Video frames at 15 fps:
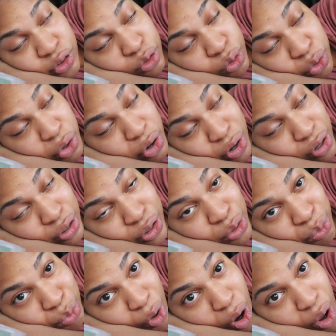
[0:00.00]
Girl,
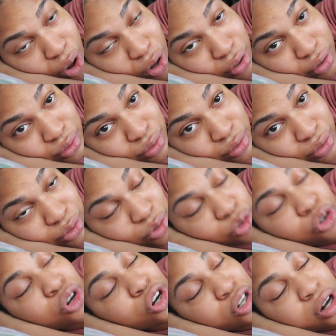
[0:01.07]
you're wrong.
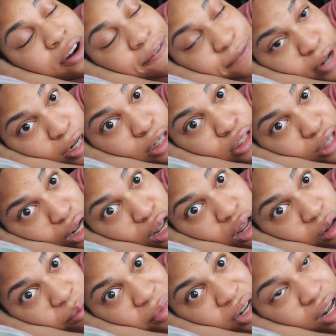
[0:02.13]
Girl, you're fucked
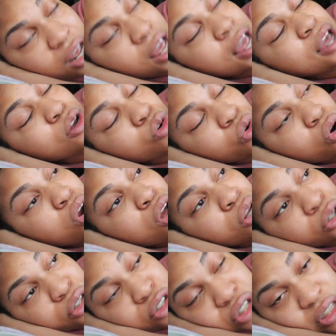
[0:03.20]
up. And girl,
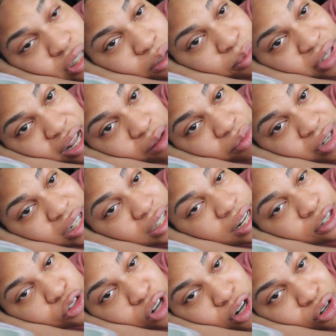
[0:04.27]
you're just upset because
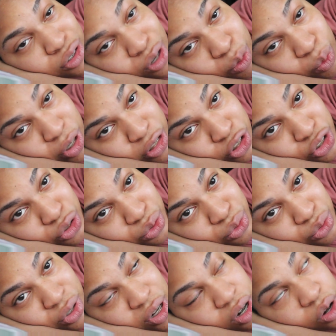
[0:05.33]
that straight girl don't want
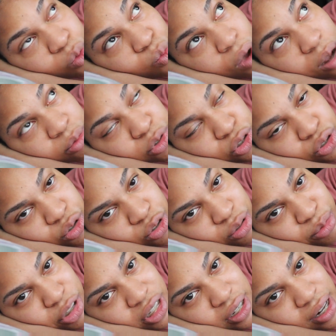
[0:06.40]
you. Why would you do
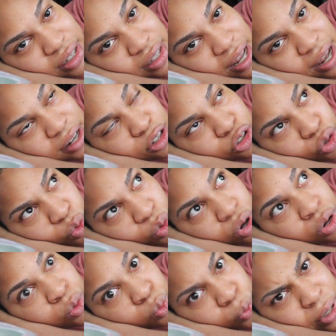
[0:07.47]
some shit like that?
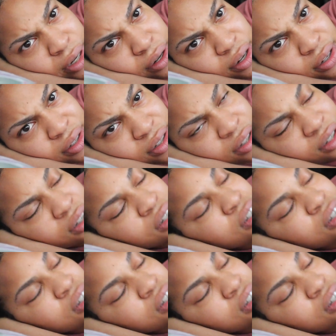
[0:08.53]
You're weird.